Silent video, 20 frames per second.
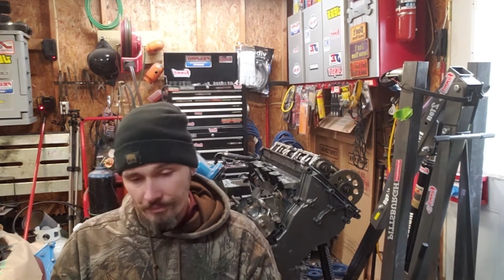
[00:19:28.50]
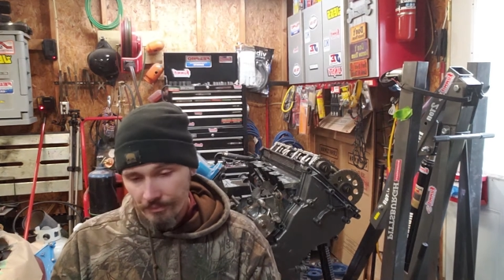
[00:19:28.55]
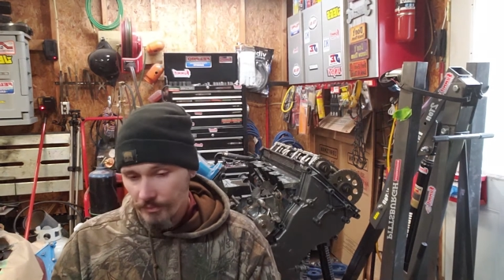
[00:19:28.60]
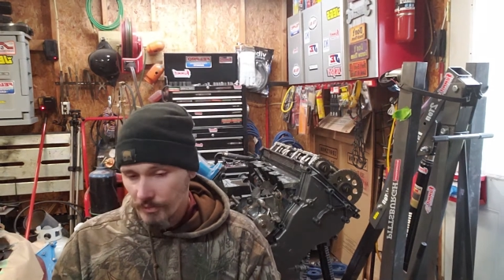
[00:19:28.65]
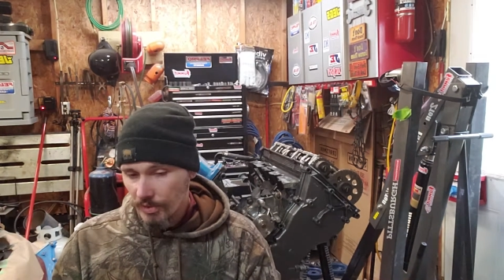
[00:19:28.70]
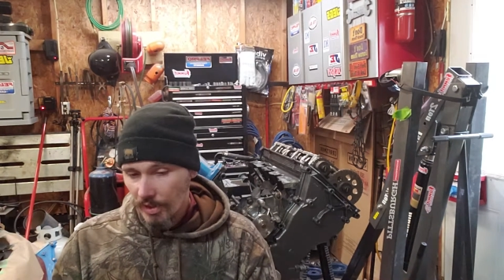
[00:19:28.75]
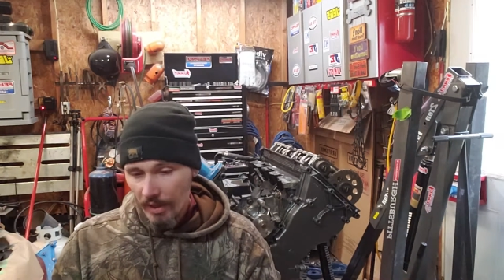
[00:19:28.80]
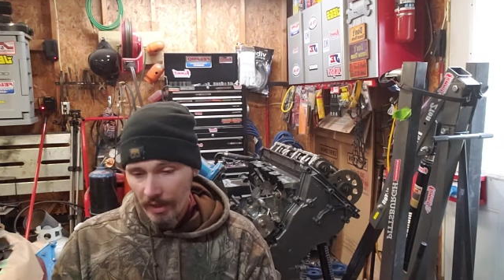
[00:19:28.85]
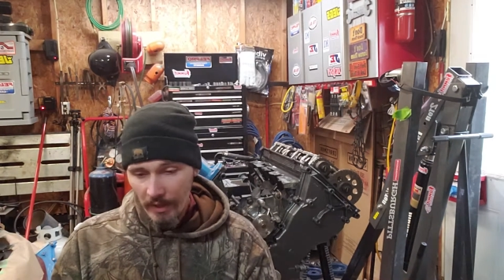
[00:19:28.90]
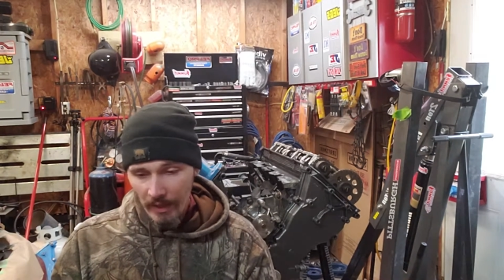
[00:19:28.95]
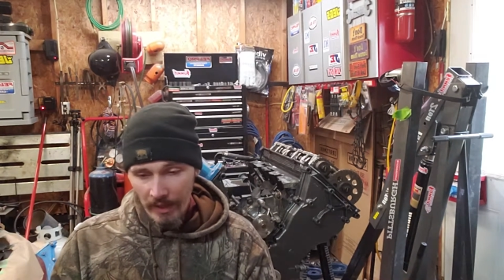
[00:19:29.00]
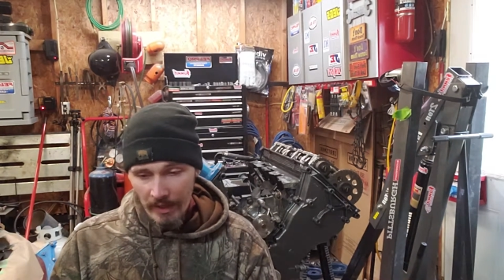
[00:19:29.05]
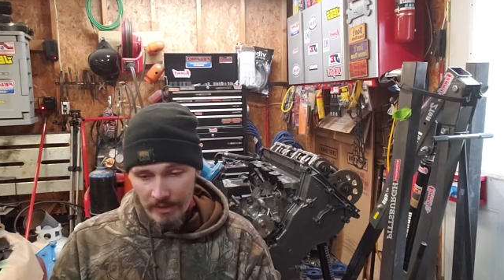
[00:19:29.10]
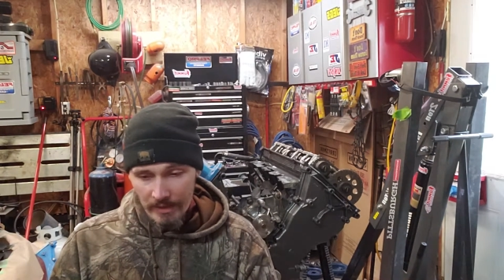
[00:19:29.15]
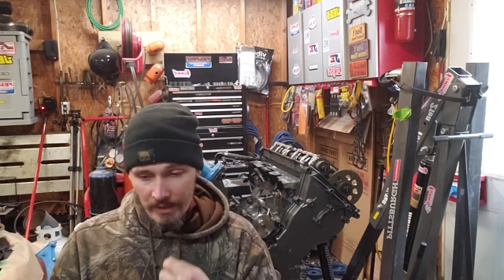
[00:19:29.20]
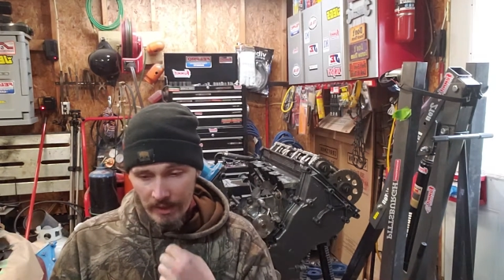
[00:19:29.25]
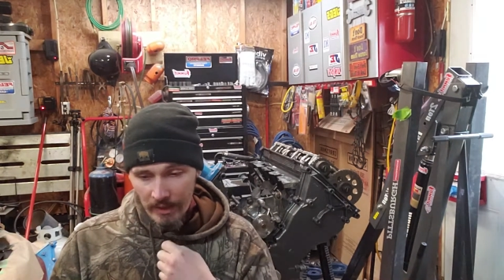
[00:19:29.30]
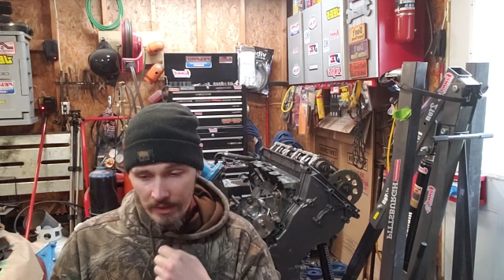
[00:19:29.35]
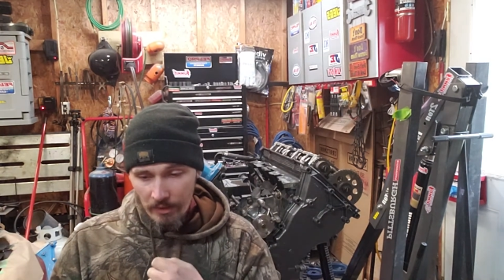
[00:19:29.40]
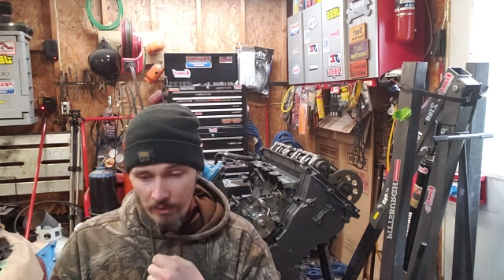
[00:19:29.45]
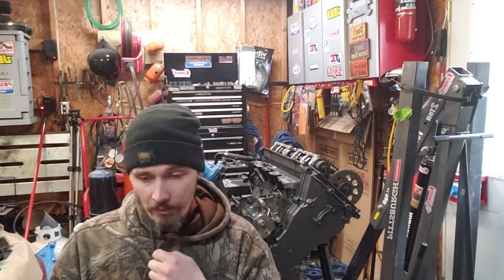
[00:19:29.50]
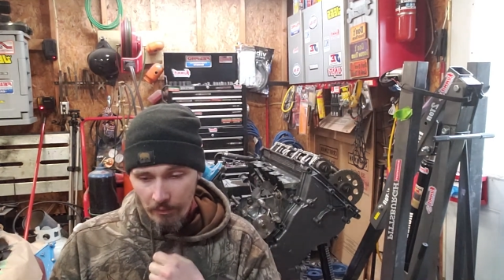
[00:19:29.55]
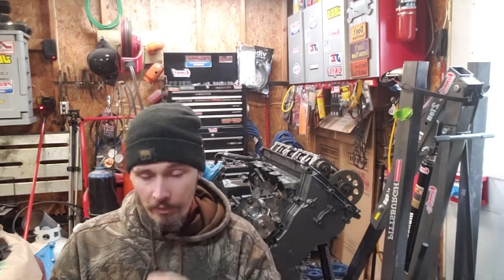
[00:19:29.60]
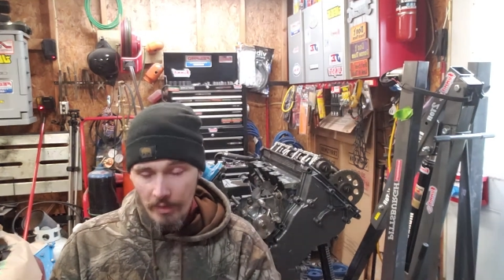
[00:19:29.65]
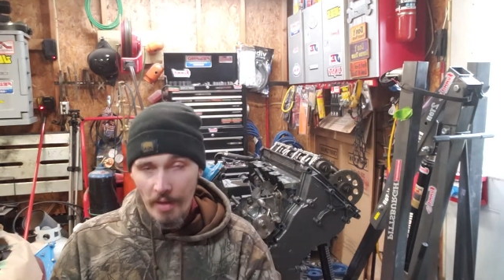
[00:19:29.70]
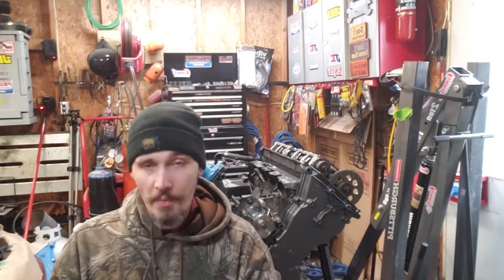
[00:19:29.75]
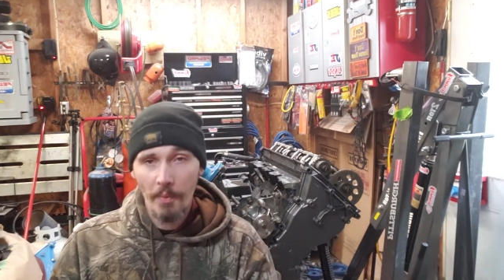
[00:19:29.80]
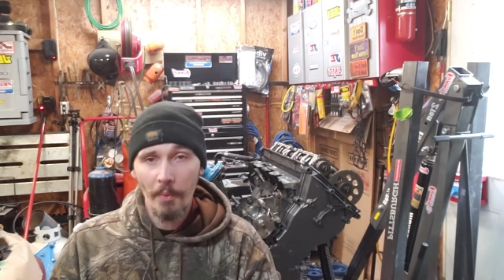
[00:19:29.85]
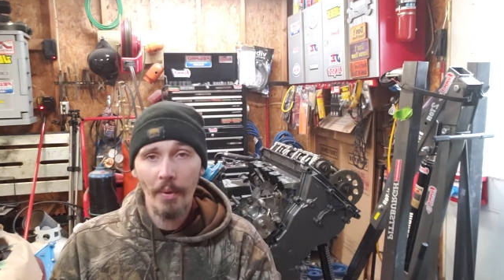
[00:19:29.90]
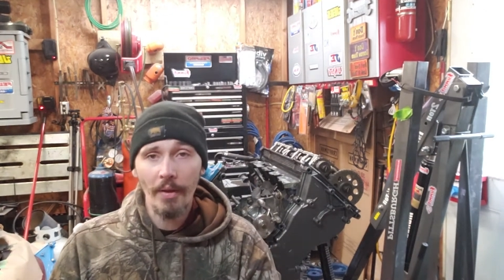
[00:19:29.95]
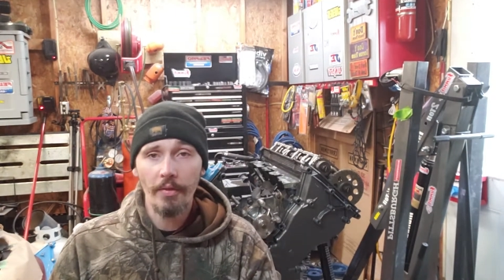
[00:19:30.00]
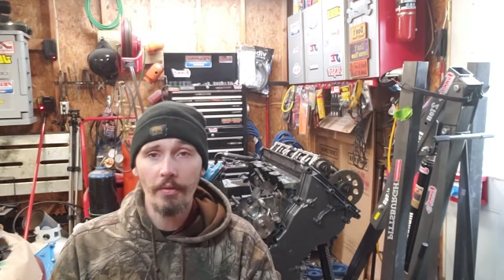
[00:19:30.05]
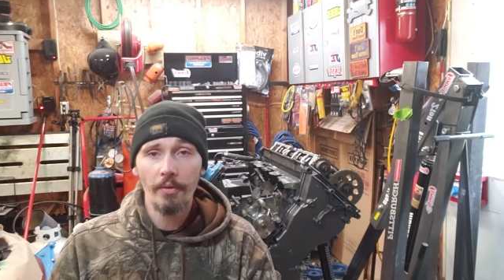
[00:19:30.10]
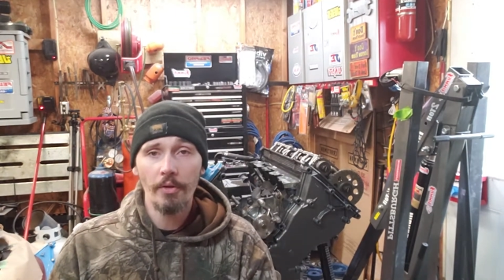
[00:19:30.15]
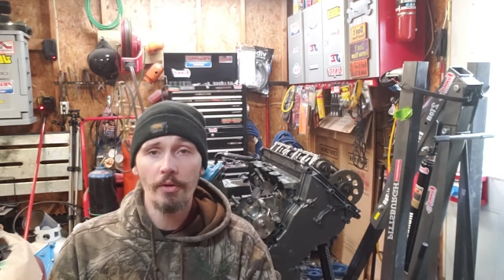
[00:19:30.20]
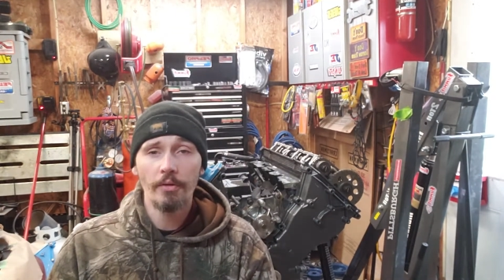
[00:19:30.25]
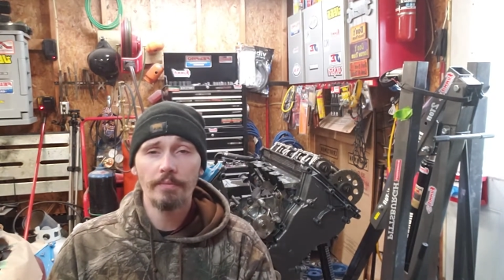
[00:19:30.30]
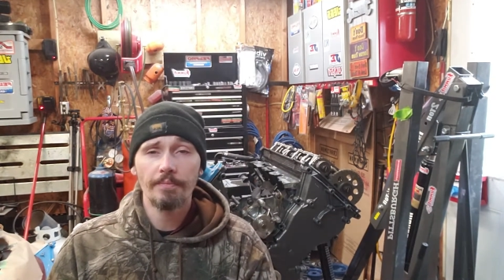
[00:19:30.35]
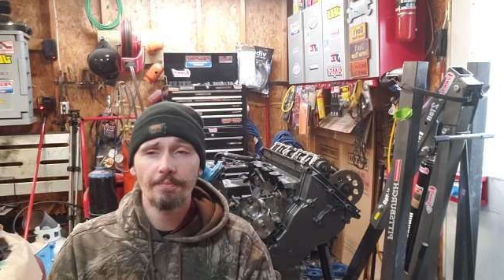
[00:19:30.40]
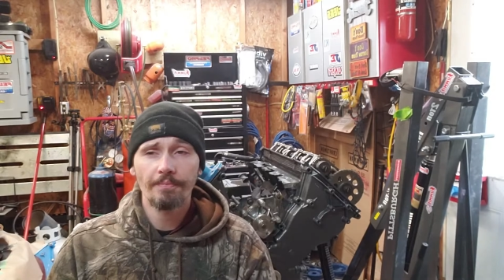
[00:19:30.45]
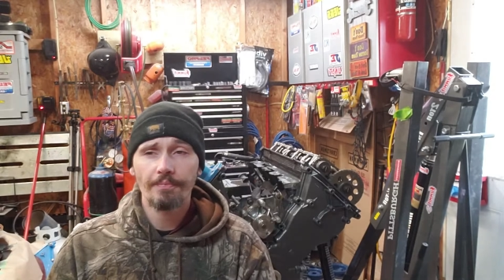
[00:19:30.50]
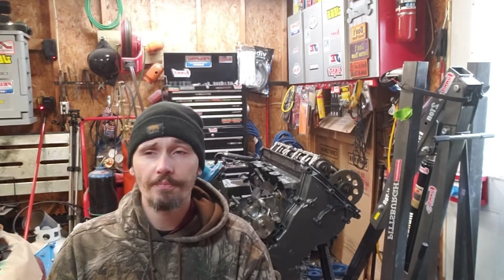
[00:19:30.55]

Sorry guys, I got a little phlegm in my throat.